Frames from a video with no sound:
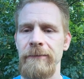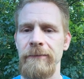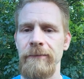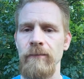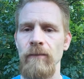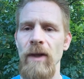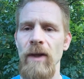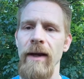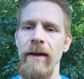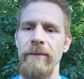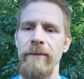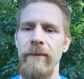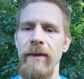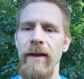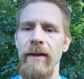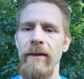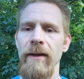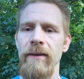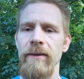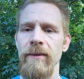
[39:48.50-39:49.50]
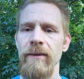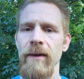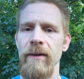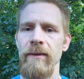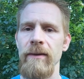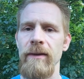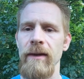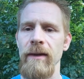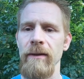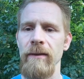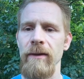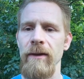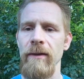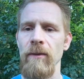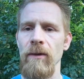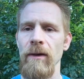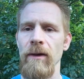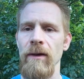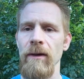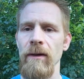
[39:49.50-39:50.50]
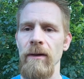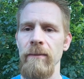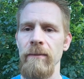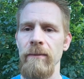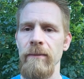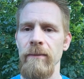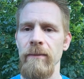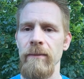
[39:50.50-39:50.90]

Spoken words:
Yeah, that's what I would say. They're more calm.